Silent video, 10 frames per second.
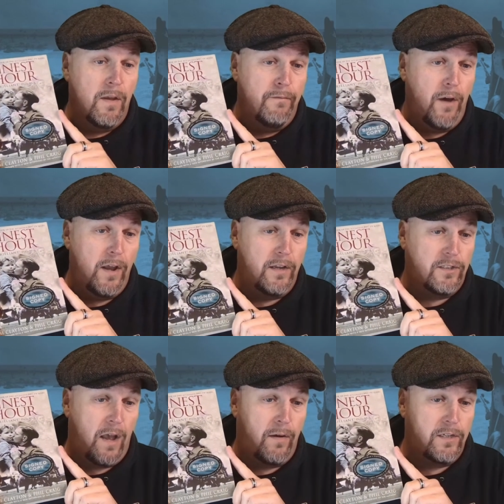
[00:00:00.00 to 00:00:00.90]

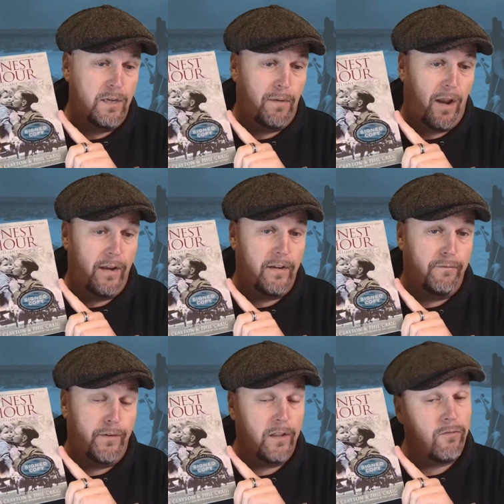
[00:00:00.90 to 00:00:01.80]
finest hour, Tim Clayton,
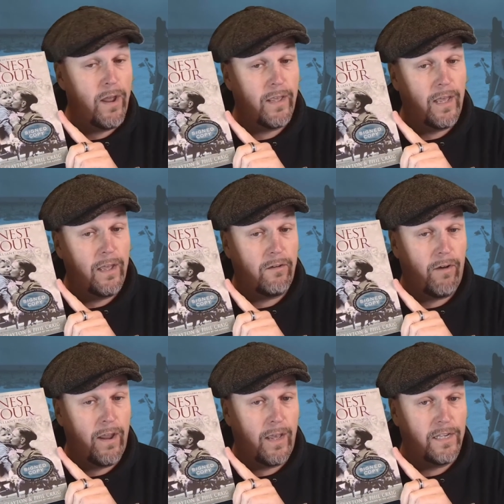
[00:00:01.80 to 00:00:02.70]
Phil Craig.
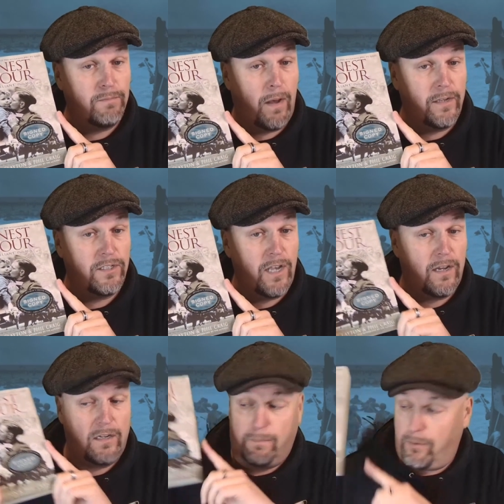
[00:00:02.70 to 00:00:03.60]
Craig is my
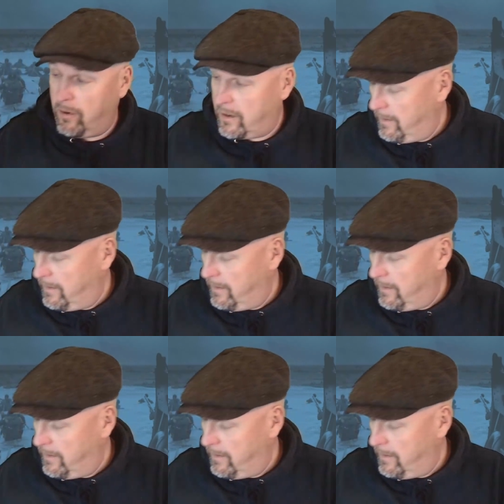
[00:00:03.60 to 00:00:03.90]
second book.